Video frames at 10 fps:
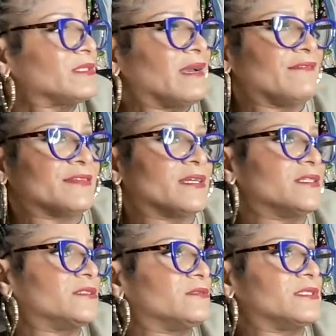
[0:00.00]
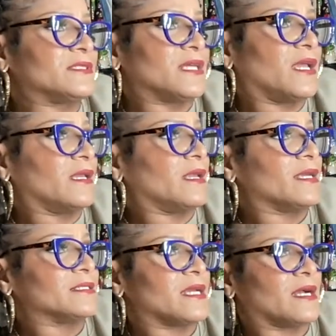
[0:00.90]
I'm gonna undo this thing
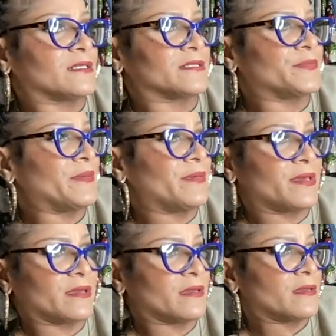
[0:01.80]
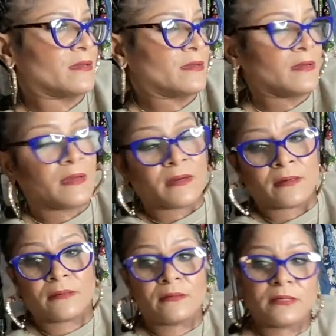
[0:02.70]
now, y'all, because baby,
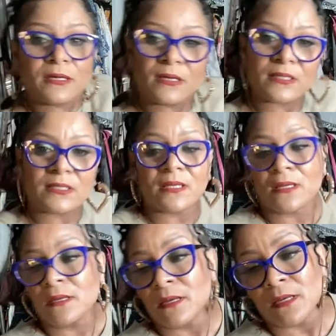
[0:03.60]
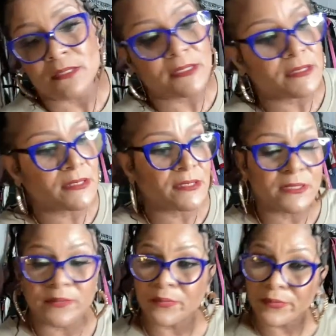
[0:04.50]
oh, I
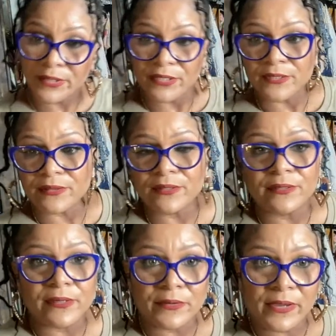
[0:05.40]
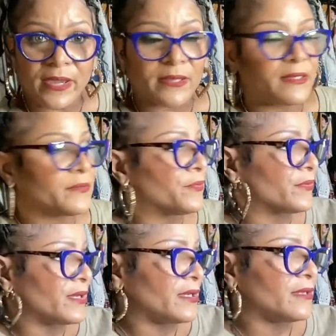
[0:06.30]
need to breathe. Okay, I need to
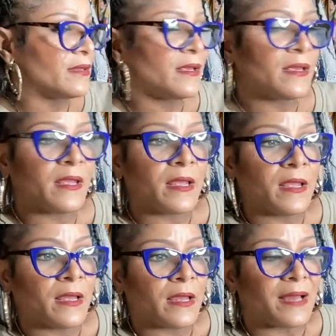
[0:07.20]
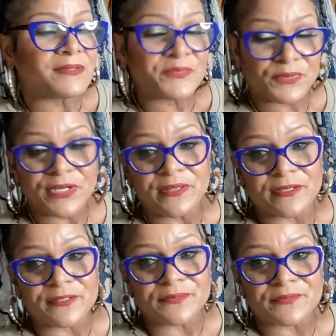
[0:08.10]
breathe. I was
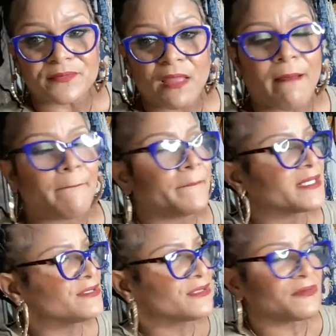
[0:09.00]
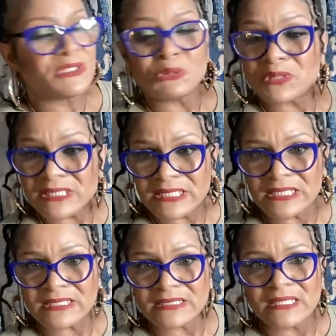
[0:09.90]
breathing, but you know, when you
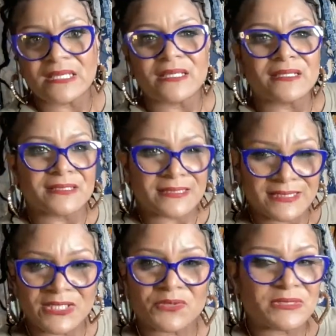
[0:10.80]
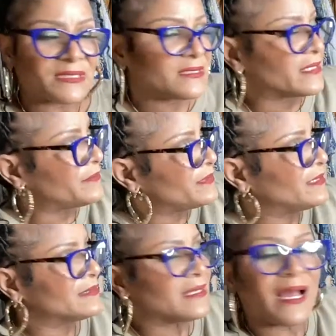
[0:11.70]
sit, the sequins they
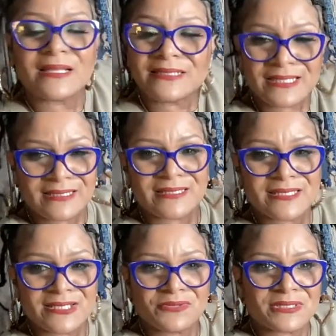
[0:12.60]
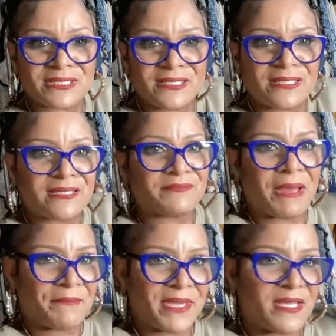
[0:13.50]
start digging into your skin.
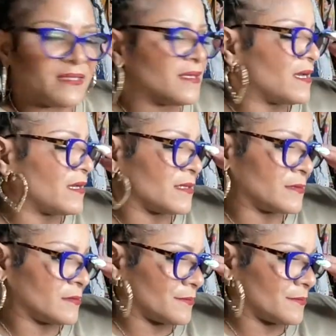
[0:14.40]
My meat, uh-uh.